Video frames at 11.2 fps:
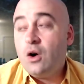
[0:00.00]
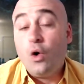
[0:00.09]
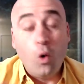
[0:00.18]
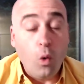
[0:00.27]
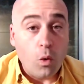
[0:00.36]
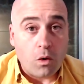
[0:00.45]

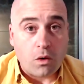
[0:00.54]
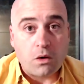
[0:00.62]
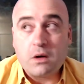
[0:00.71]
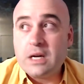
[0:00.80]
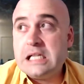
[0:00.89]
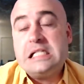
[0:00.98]

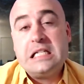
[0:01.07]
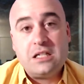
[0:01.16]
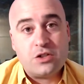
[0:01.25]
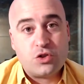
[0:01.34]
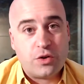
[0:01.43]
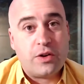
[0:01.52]
Or is it in
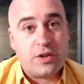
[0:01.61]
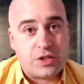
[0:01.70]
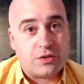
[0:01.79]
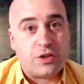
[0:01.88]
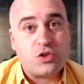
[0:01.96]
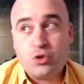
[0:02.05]
Australia's
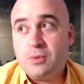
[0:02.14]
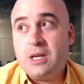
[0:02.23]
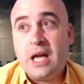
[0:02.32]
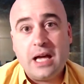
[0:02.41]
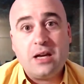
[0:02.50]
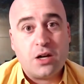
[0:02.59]
interest to be
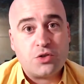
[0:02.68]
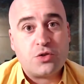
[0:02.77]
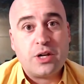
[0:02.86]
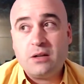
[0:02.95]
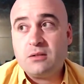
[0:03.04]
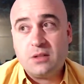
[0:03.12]
a
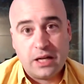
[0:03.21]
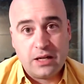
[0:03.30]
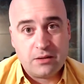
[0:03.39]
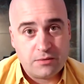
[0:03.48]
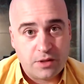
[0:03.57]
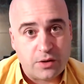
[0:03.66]
country
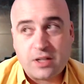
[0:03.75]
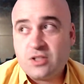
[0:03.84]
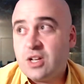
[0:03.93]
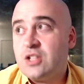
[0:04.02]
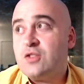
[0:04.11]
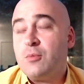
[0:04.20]
like the United
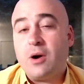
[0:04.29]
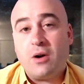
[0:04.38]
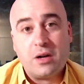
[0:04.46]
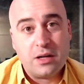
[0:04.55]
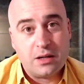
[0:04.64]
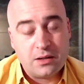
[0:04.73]
States of
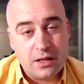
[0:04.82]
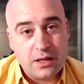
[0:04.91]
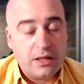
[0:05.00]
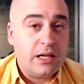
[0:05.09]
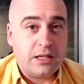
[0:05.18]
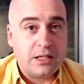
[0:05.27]
America,
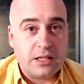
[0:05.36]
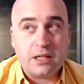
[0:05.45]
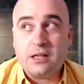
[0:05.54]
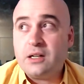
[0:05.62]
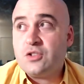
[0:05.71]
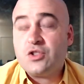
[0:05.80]

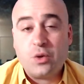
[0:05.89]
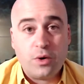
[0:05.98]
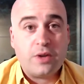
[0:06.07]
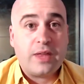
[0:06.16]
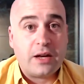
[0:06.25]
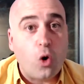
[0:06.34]
India, and so on,
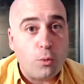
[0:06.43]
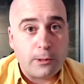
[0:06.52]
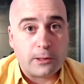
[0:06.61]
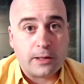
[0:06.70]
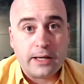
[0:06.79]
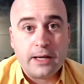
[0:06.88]
that
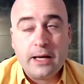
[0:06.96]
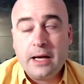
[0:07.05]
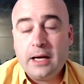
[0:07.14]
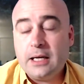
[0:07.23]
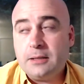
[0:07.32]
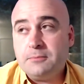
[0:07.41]
openly
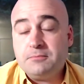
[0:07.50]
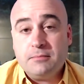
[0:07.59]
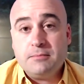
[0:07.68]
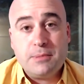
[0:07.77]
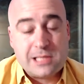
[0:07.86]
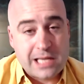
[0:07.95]

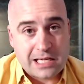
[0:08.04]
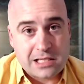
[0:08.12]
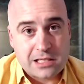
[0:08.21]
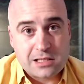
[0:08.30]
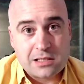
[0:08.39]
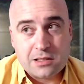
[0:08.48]

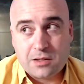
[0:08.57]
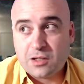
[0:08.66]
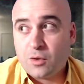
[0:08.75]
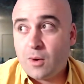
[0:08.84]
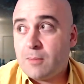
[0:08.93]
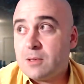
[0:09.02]
possesses nuclear
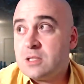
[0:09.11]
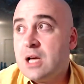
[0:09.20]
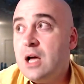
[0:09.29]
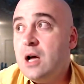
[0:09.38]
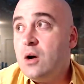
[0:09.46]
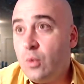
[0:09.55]
weapons?
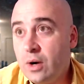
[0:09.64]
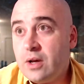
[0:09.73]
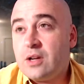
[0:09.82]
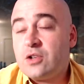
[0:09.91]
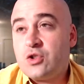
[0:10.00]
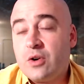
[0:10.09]
Well,
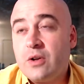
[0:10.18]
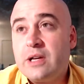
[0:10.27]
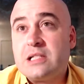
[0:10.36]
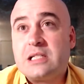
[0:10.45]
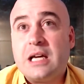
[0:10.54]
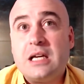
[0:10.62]
in
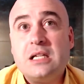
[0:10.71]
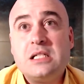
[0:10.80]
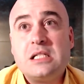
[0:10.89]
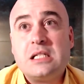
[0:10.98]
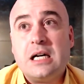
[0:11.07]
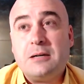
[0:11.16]
Australia's
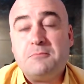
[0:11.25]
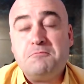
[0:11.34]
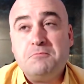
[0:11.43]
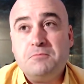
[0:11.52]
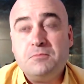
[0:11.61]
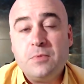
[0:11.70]
case,
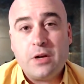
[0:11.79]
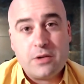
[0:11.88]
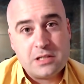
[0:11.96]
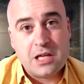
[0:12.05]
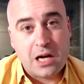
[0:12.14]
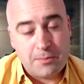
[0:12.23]
there
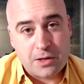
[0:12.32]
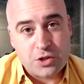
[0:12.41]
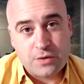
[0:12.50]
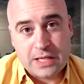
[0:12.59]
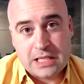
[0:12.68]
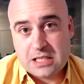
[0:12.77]
is not much
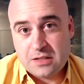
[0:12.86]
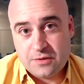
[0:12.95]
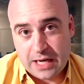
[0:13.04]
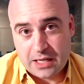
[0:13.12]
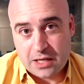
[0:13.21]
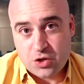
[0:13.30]
of a
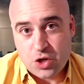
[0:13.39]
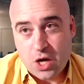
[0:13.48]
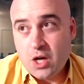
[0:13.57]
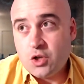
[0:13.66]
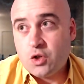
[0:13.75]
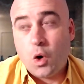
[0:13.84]
disadvantage
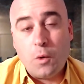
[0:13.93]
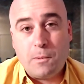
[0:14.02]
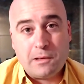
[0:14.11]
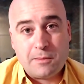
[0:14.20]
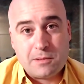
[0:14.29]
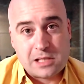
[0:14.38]
to
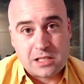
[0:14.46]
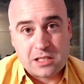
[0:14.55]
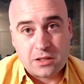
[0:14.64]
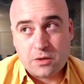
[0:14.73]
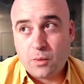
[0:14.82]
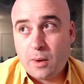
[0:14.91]
openly possessing
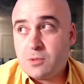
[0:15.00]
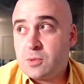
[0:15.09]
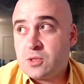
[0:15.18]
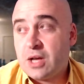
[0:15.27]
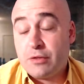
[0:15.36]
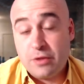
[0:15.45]
nuclear weapons,
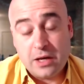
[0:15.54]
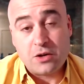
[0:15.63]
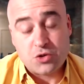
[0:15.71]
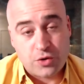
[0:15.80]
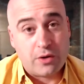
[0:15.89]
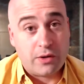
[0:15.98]
because I think
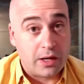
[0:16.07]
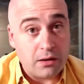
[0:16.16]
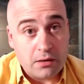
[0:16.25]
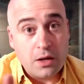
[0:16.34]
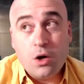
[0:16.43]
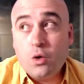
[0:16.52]
Australia
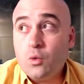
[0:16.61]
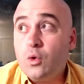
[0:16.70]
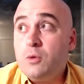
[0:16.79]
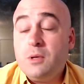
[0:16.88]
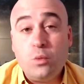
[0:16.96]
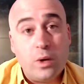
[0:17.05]
would
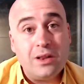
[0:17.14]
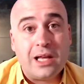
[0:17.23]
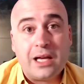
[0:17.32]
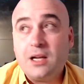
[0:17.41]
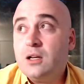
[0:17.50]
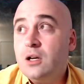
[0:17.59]
be
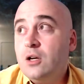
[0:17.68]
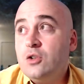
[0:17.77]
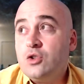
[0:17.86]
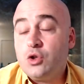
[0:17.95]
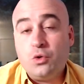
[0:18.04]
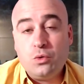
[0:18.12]
willing
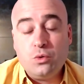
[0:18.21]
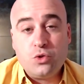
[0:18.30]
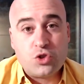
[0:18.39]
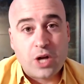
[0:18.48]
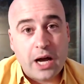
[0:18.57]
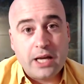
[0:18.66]
to
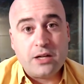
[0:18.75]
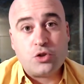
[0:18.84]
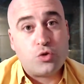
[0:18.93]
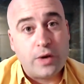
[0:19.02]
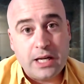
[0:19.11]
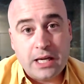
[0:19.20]
sign a
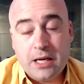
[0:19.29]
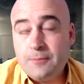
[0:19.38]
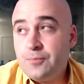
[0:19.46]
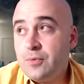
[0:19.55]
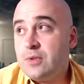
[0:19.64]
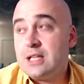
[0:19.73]
treaty
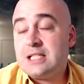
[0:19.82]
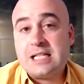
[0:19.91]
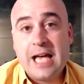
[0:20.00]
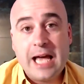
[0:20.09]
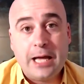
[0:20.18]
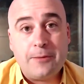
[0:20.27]
that says,
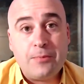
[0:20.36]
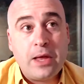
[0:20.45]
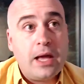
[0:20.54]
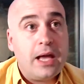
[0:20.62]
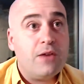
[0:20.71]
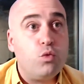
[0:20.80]
hey,
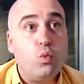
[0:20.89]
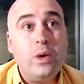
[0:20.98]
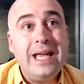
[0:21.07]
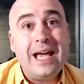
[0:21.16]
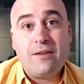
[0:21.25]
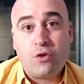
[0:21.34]
if
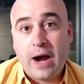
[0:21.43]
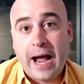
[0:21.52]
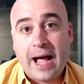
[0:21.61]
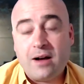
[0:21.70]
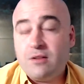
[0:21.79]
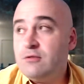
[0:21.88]
we ever
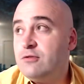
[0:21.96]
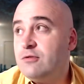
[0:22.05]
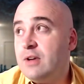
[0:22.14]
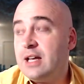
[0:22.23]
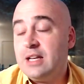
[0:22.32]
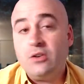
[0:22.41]
have
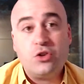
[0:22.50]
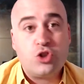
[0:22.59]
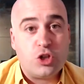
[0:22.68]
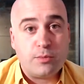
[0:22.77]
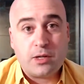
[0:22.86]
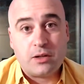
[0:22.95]
an
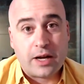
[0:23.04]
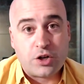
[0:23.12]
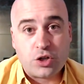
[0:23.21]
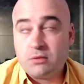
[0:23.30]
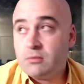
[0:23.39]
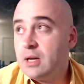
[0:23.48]
illegitimate
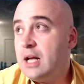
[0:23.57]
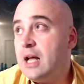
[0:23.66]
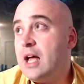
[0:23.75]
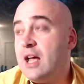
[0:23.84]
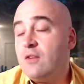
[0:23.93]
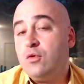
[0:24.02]
election,
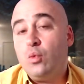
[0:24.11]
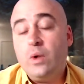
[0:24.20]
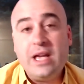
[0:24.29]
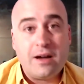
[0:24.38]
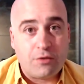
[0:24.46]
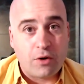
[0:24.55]
if
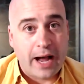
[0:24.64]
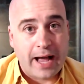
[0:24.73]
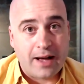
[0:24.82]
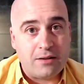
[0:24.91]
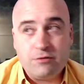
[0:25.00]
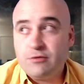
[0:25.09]
we ever
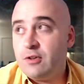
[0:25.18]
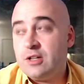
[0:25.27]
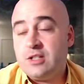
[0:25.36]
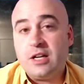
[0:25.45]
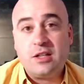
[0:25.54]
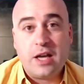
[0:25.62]
have a
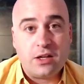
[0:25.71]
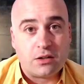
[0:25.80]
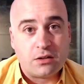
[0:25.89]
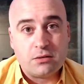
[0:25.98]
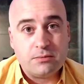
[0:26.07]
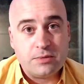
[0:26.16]

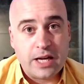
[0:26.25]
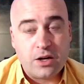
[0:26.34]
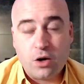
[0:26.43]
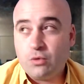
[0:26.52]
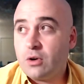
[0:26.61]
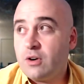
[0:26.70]
dictator take
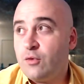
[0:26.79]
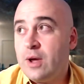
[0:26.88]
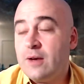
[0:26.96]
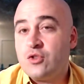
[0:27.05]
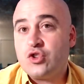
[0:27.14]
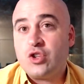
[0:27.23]
over, if we
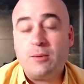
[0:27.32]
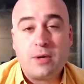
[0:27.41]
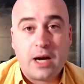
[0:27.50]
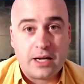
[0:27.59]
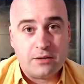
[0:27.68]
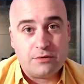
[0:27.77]
have some
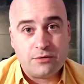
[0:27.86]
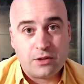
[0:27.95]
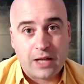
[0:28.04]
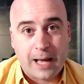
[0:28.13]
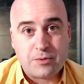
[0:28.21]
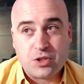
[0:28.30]
kind of
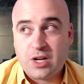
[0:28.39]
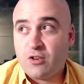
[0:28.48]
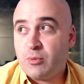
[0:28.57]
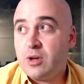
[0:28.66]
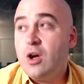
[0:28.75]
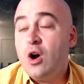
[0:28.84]
collapse in
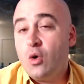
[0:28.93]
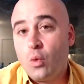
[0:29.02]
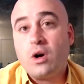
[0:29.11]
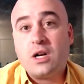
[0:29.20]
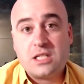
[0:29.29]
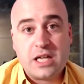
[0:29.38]
government, we're
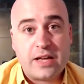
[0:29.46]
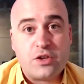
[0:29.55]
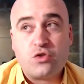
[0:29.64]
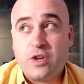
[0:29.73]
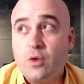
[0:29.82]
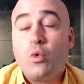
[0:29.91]
going to sign this
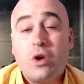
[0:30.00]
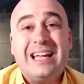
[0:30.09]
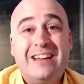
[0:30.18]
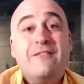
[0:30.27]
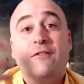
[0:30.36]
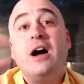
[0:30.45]
treaty and we're going to
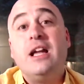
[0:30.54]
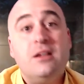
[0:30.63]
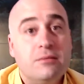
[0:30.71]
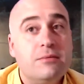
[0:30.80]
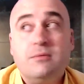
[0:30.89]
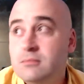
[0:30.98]
invite
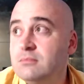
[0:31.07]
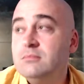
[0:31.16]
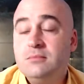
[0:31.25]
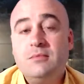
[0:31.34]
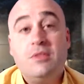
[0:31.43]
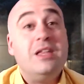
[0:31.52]

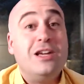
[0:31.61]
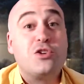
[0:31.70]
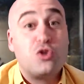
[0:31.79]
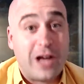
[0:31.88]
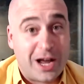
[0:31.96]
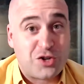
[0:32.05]
the
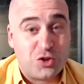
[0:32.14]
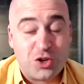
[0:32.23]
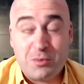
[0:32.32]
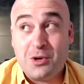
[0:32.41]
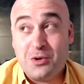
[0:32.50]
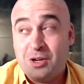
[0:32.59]
international
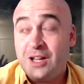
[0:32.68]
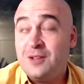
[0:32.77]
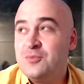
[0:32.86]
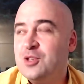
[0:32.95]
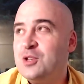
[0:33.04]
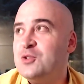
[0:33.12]
community,
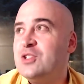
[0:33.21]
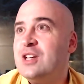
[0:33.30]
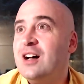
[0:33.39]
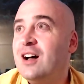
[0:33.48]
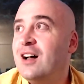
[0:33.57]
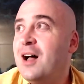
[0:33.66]
to use
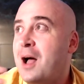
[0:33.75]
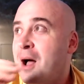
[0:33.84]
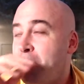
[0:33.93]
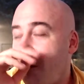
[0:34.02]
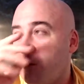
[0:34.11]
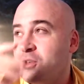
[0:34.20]
the
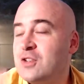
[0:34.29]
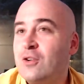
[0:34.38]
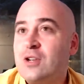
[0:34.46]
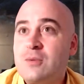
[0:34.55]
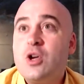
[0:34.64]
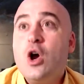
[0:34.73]
parlance of our
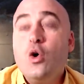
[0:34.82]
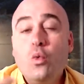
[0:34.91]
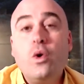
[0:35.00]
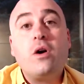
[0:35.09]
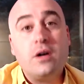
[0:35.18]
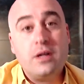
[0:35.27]
times.
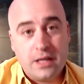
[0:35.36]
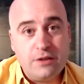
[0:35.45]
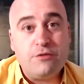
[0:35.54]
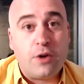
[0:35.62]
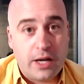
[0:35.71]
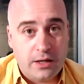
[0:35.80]
We're going to
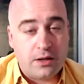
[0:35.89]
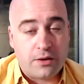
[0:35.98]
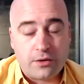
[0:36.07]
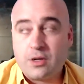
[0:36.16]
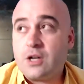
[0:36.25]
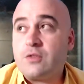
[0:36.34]
invite other
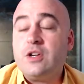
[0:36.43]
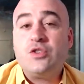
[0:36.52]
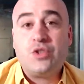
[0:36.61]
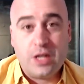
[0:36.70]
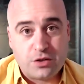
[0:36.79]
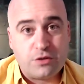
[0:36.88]
countries
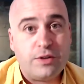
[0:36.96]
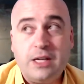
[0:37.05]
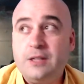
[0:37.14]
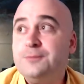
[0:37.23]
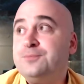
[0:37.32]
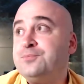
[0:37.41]
to intervene